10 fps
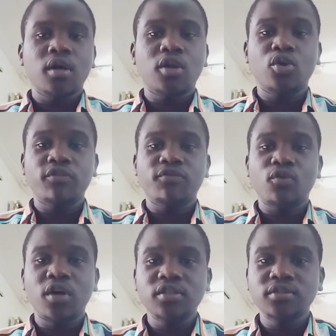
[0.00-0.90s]
Hello
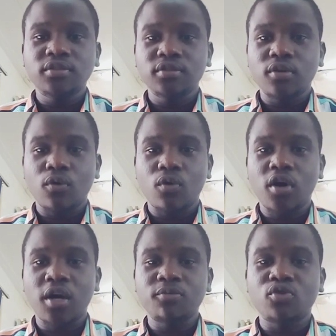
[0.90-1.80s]
everyone,
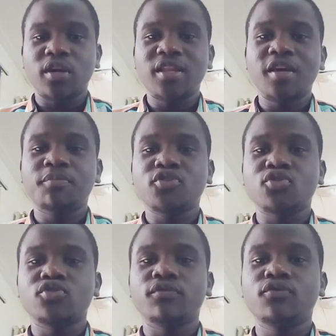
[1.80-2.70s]
welcome to another
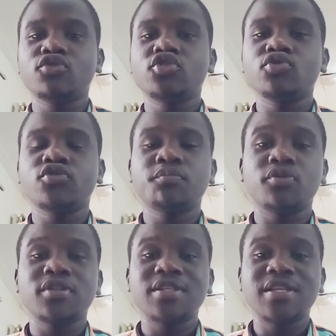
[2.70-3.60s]
episode of UCU
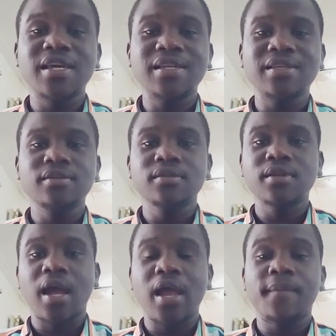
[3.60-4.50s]
Sports Daily.
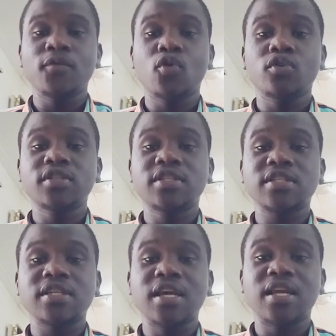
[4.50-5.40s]
I am your
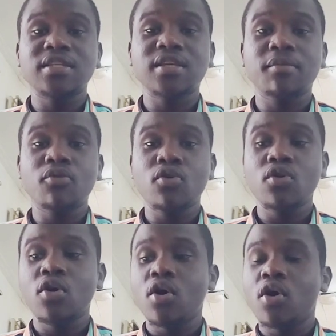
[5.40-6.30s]
host, Ian Asabo,
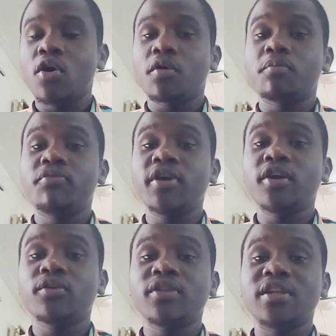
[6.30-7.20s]

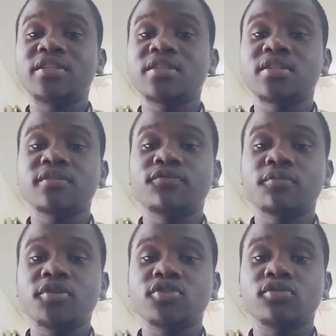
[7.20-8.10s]
bringing you the latest
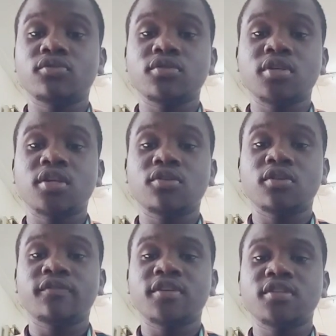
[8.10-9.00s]
information concerning
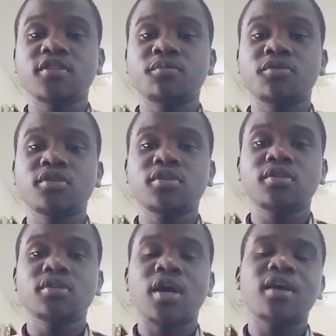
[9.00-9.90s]
university
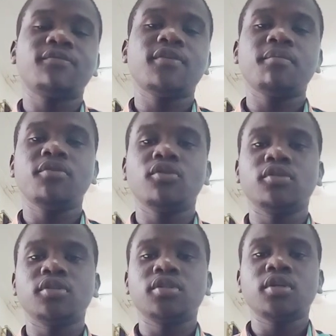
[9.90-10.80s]
sports and far
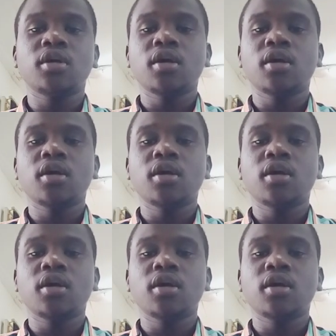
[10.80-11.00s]
beyond.